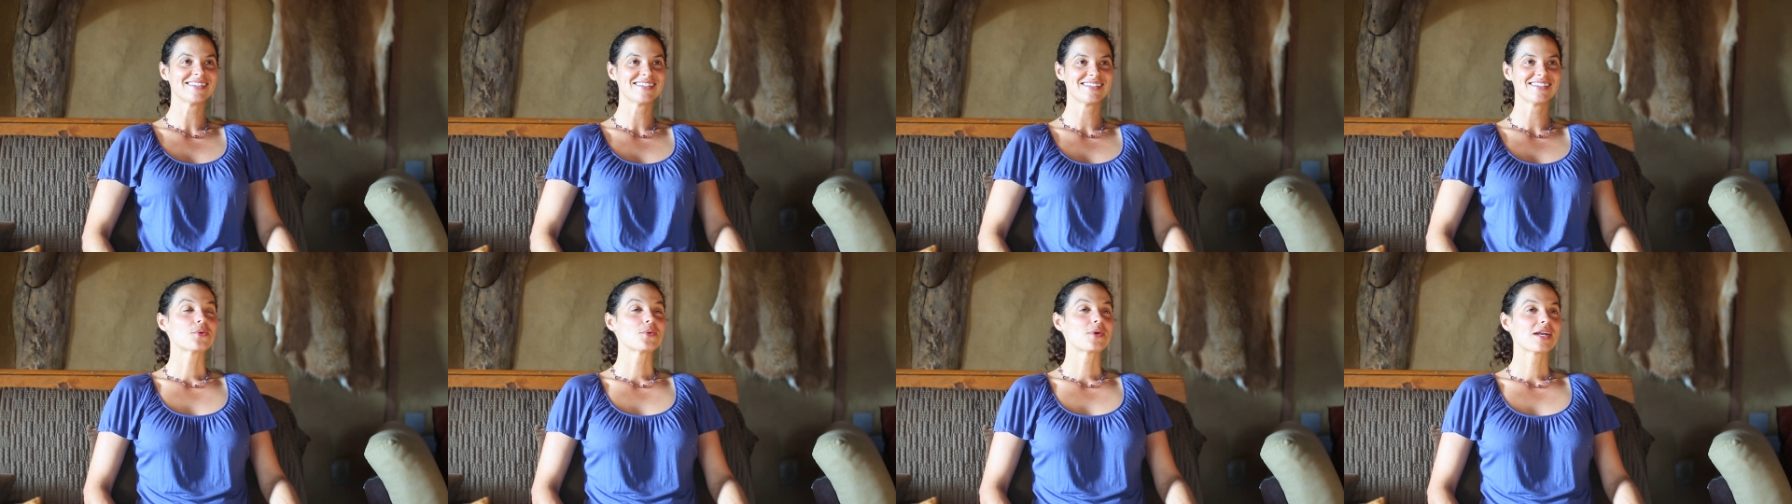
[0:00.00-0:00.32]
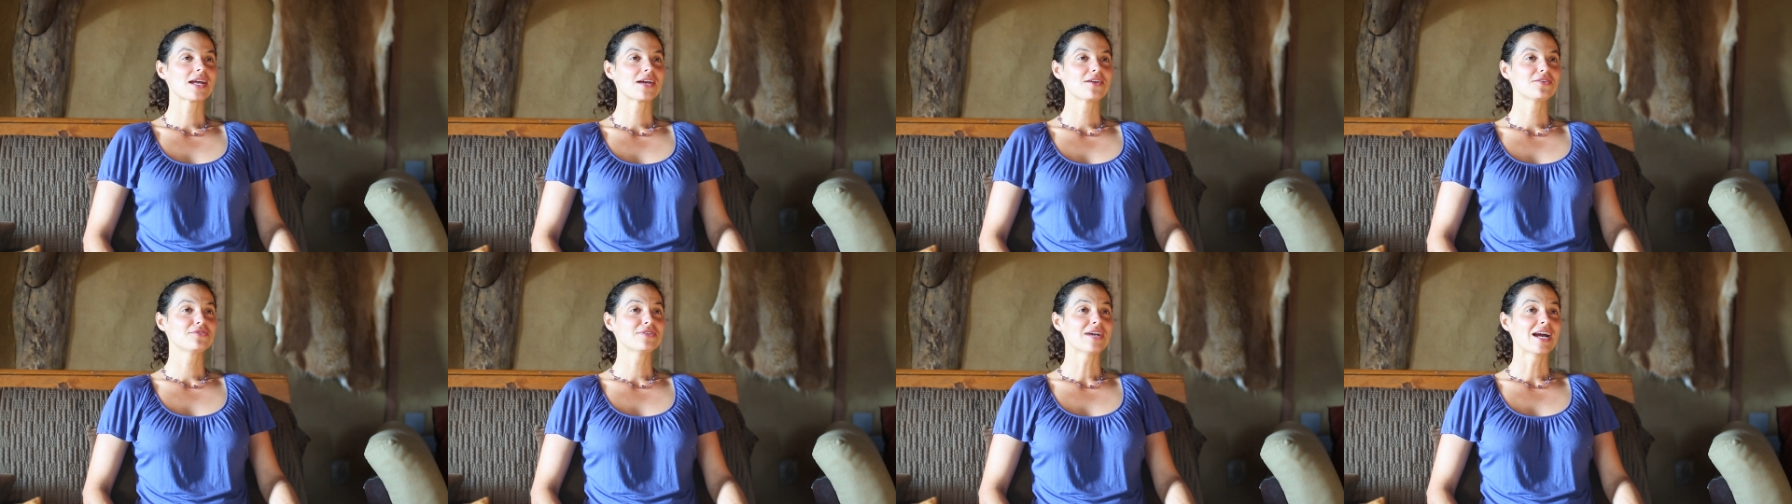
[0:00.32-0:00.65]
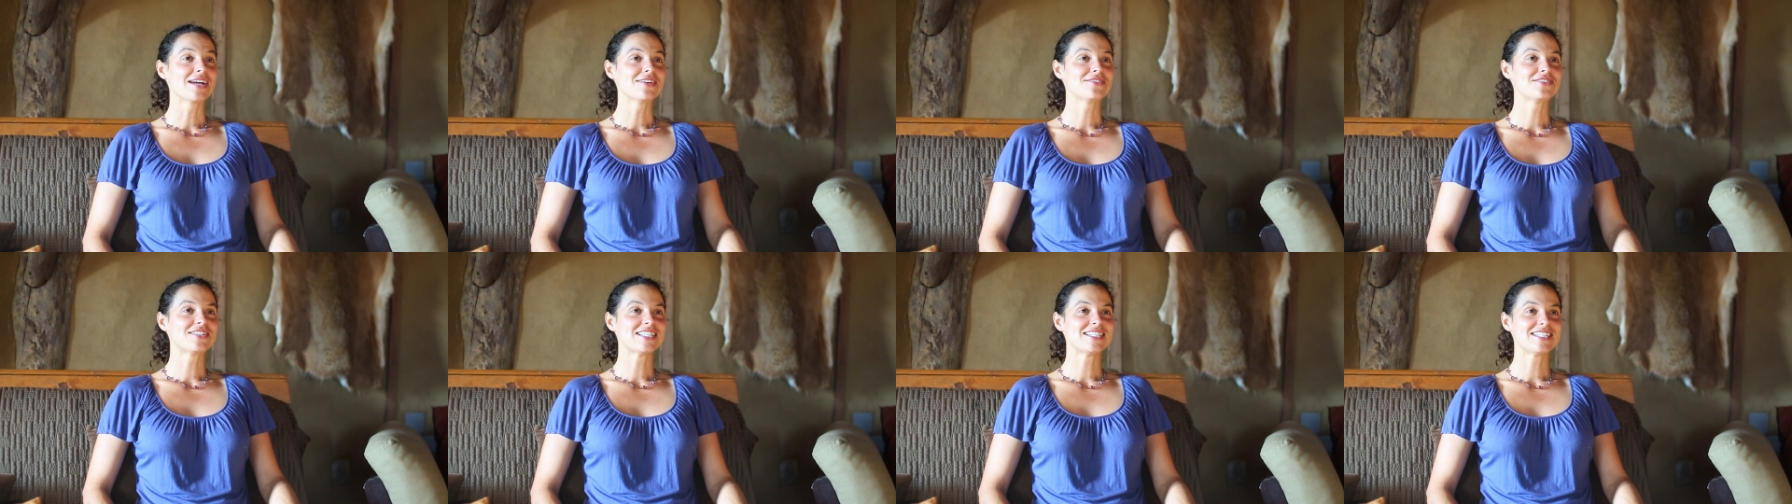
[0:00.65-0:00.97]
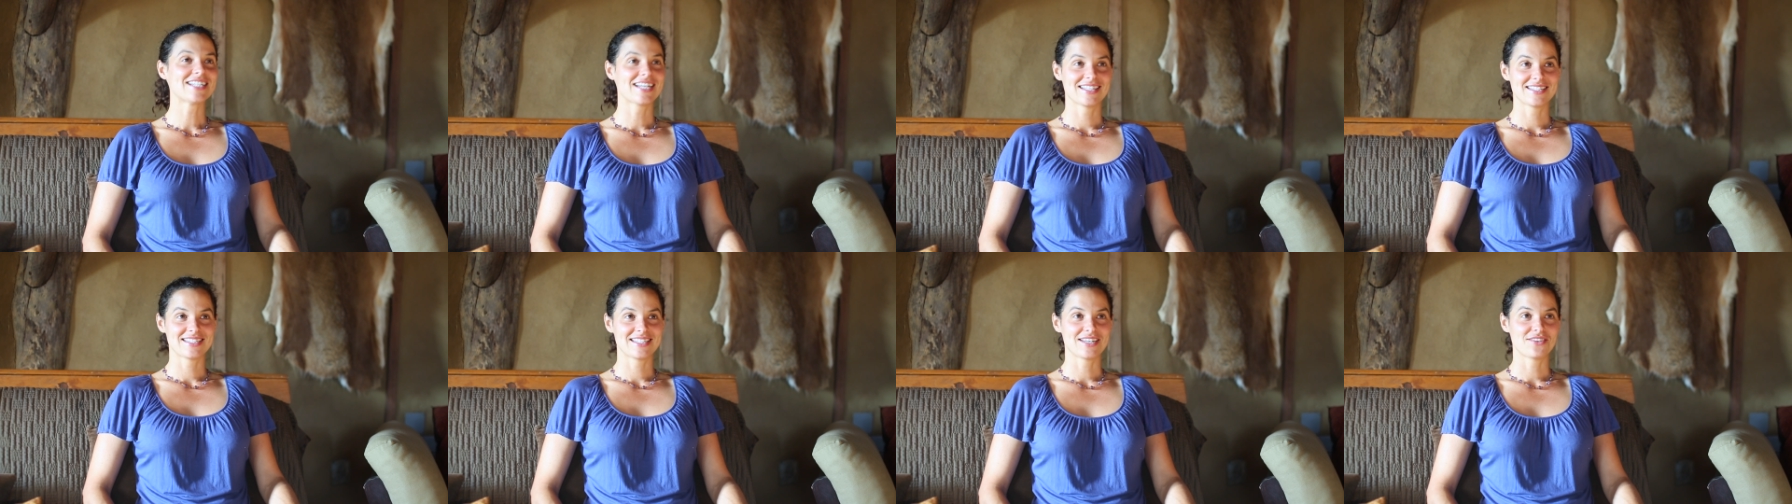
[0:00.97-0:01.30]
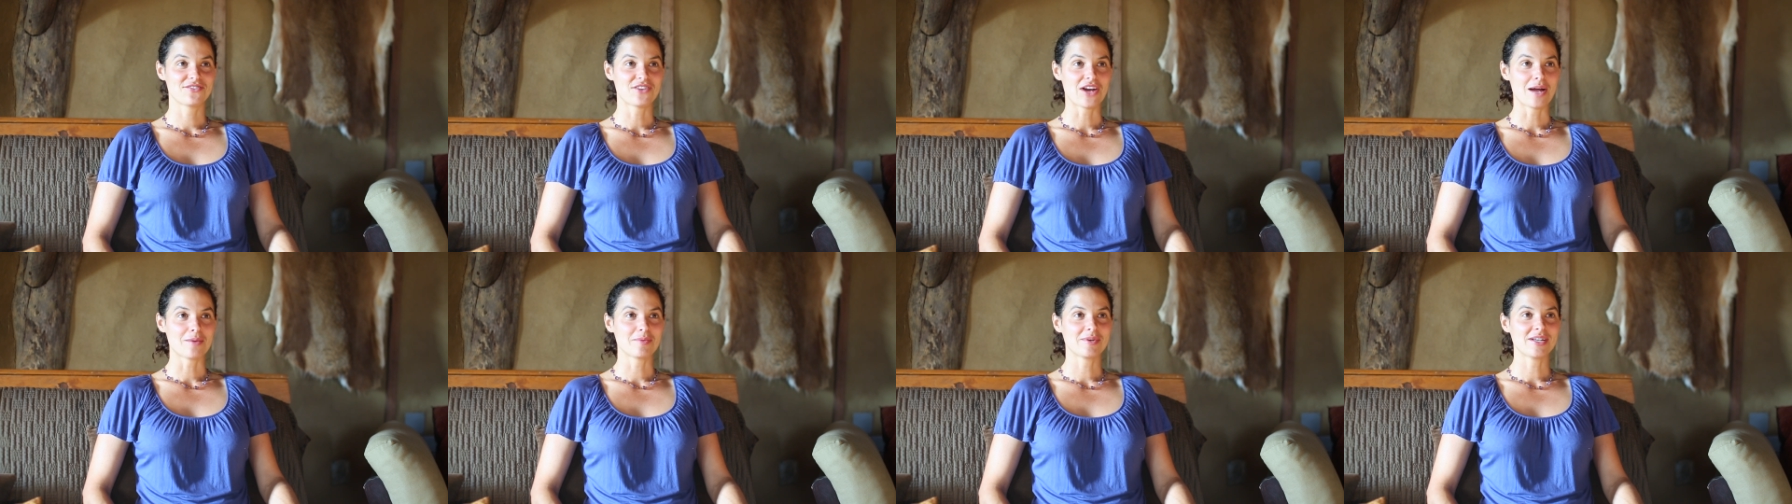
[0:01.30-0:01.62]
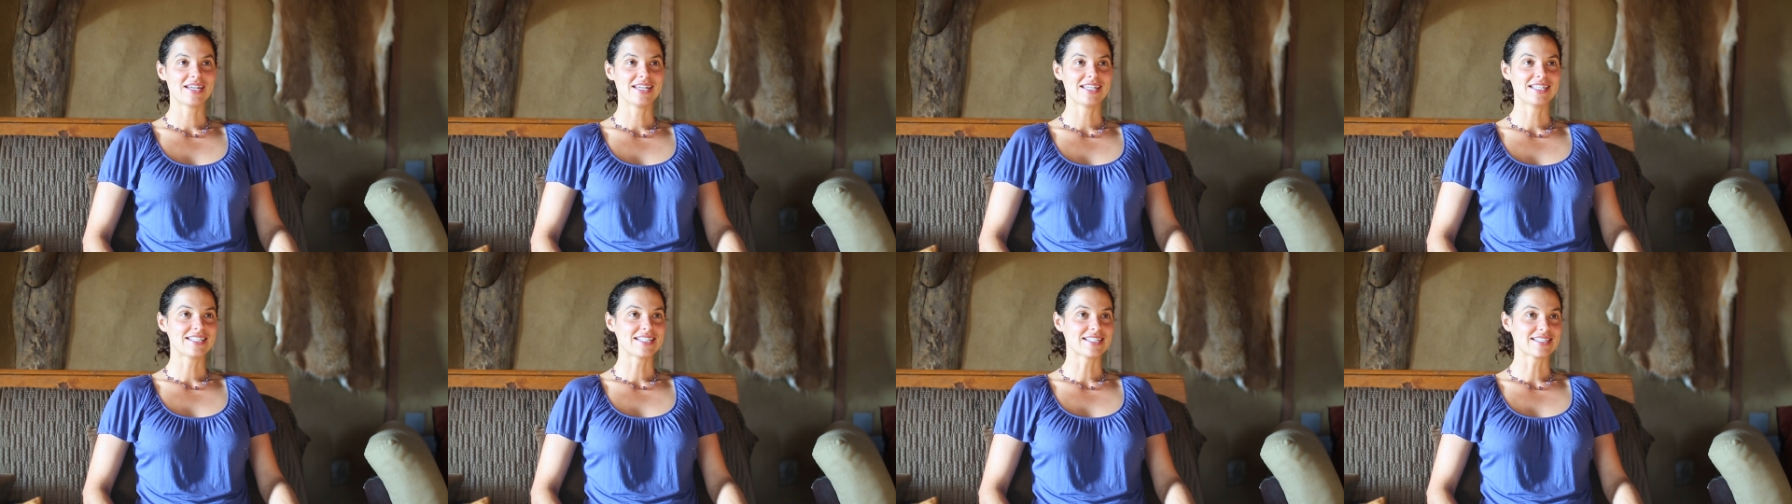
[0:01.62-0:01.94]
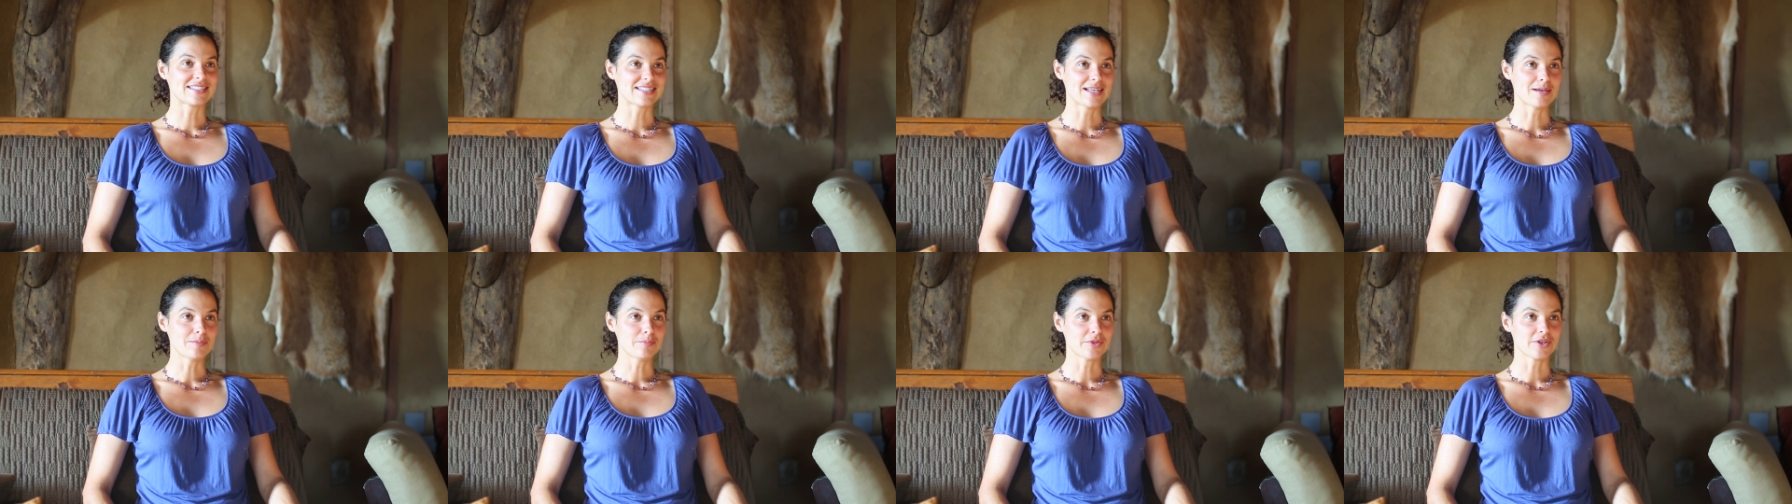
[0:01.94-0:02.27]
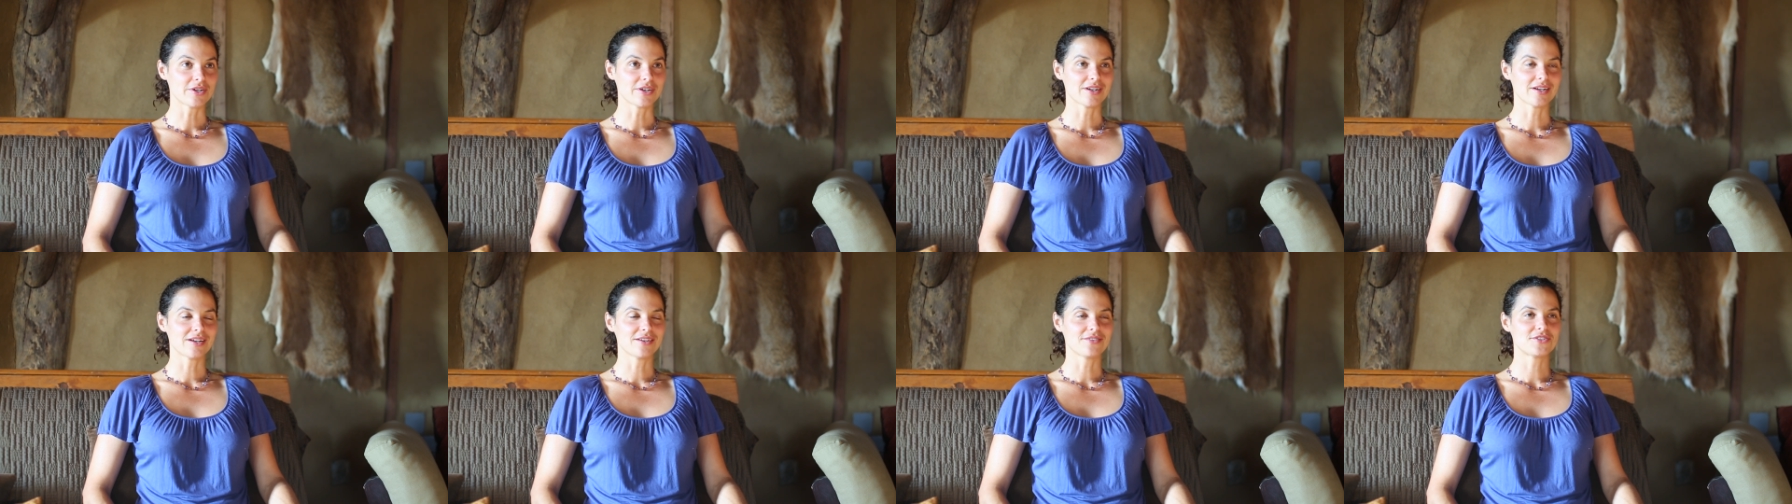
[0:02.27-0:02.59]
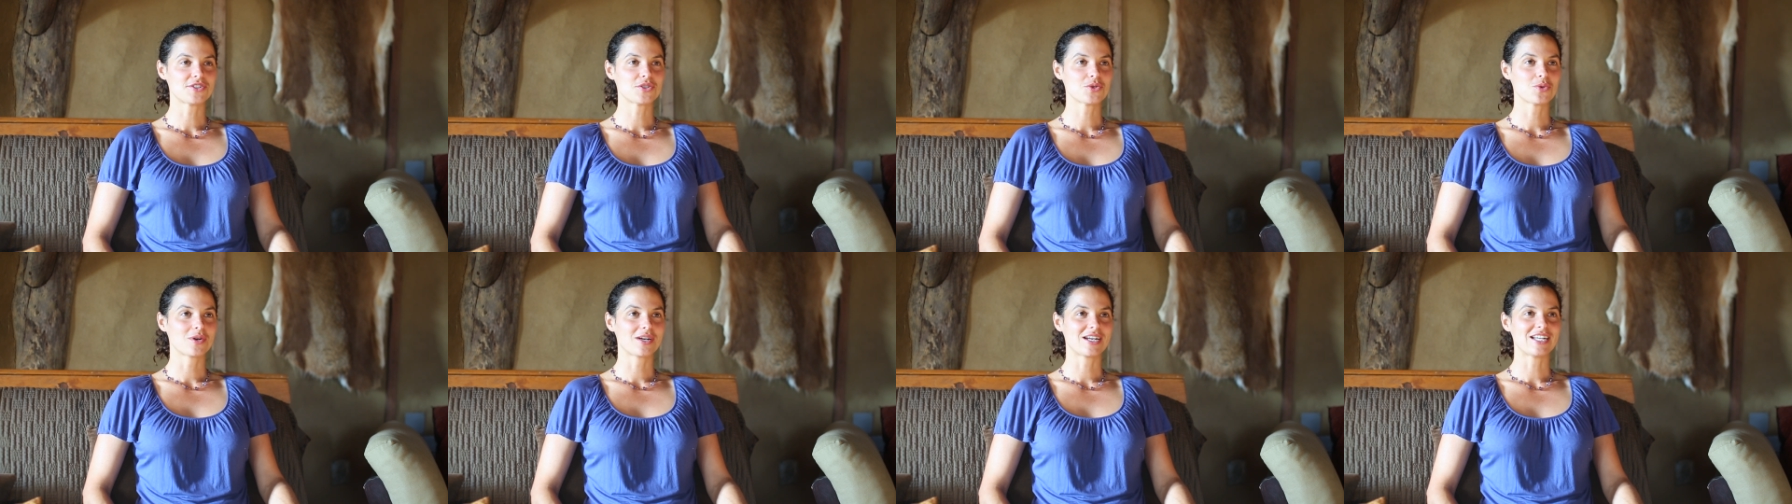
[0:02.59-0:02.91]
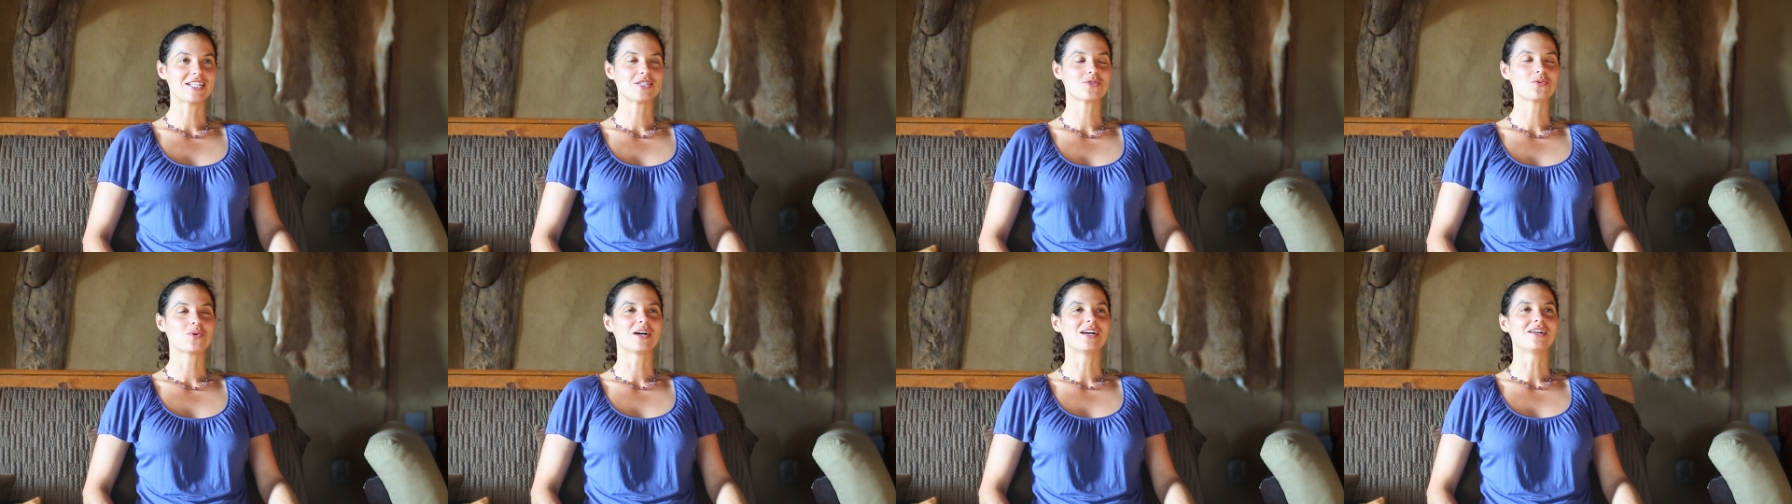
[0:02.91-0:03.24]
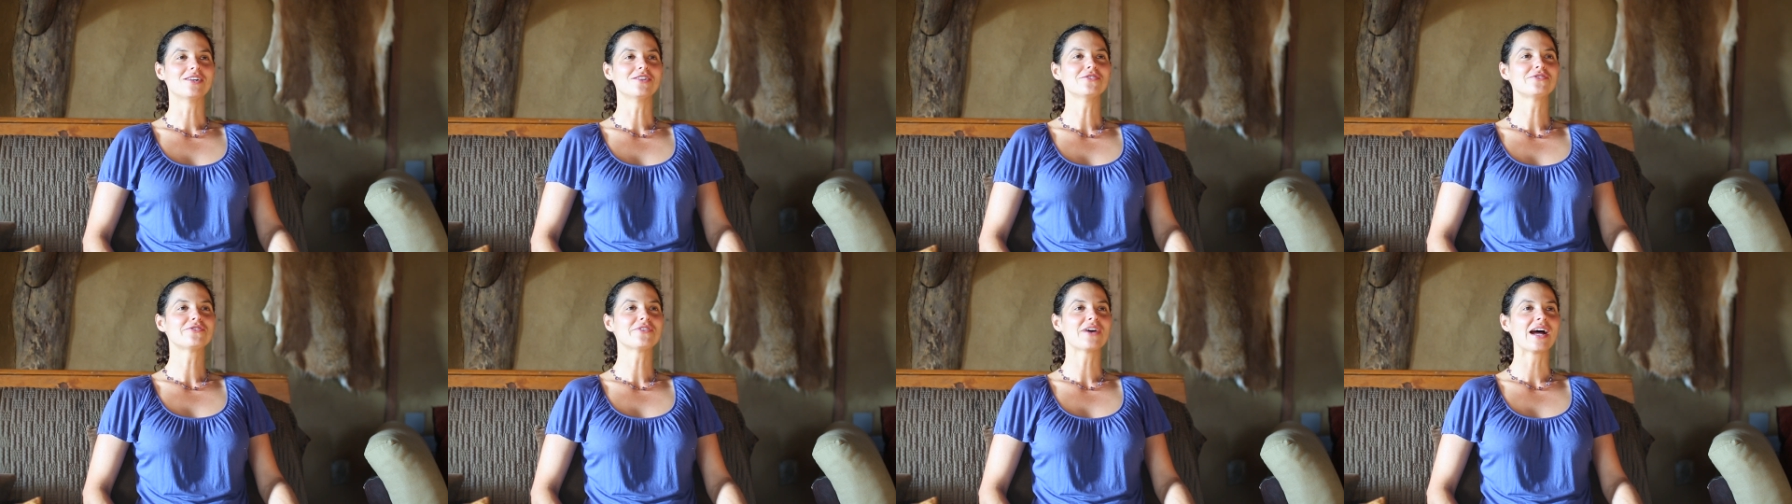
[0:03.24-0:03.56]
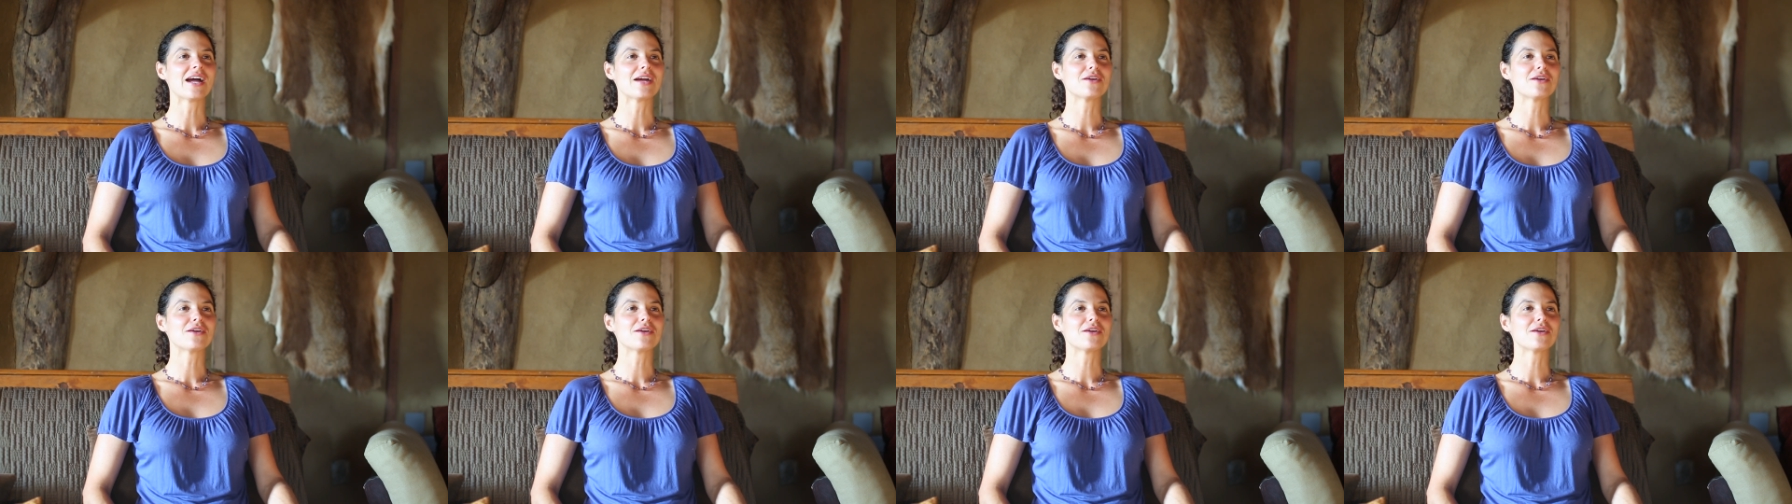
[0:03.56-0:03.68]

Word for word: When I arrived at Dancing Rabbit in December of 2012,